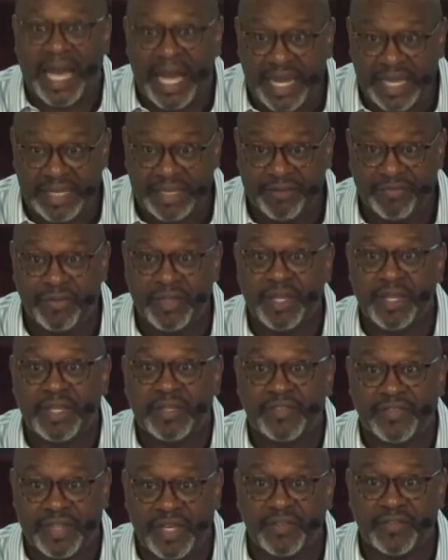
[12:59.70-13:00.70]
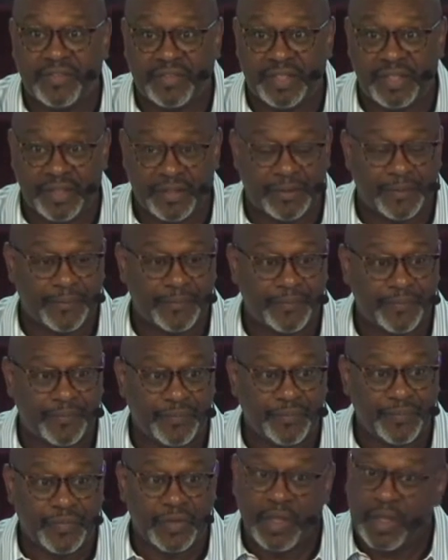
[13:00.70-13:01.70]
life sets in,
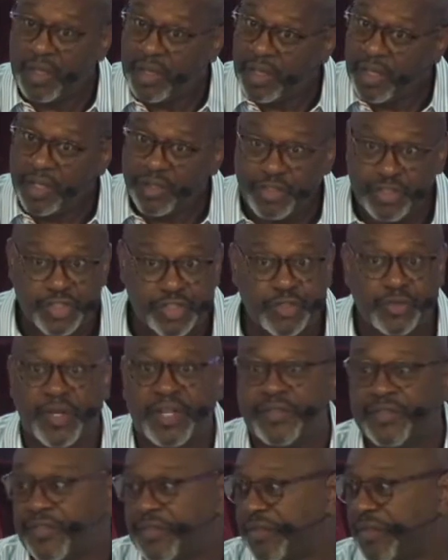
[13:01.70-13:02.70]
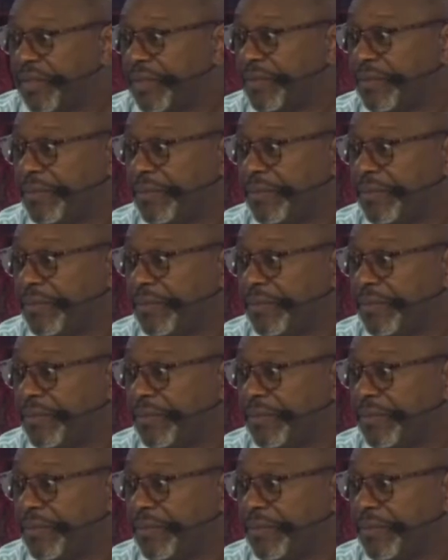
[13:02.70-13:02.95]
stress.